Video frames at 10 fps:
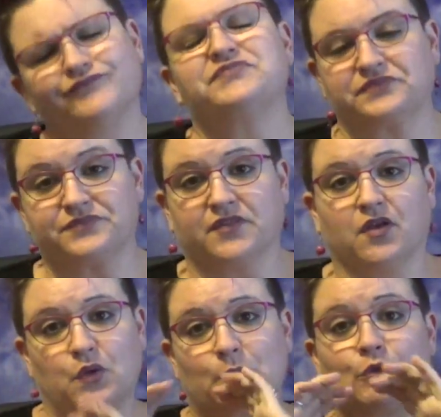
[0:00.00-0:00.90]
use
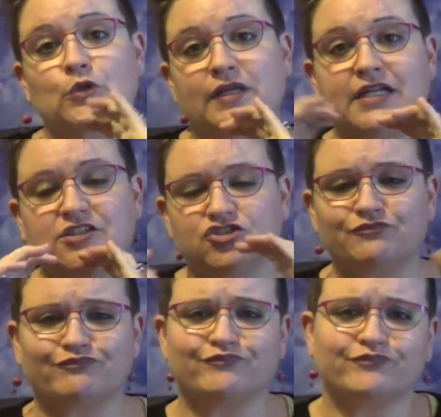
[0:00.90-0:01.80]
so many different
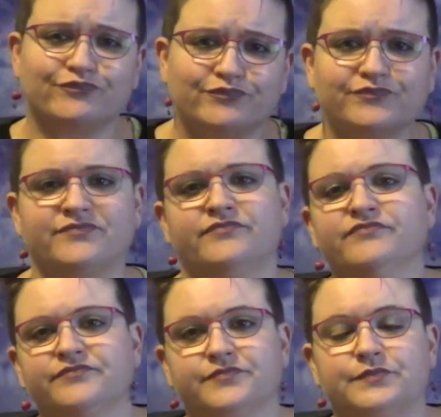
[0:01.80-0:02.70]

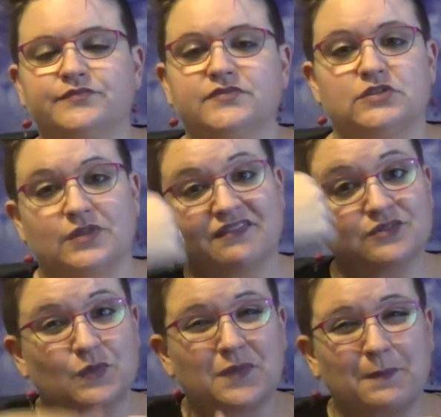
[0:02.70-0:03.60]
ways of
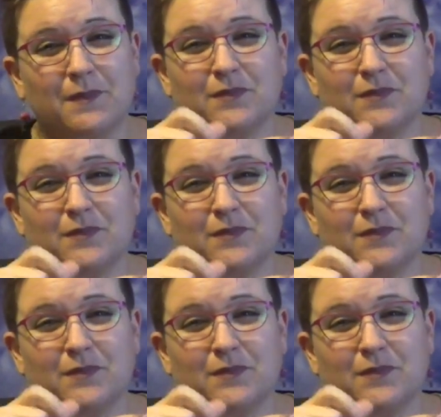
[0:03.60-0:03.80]
communicating.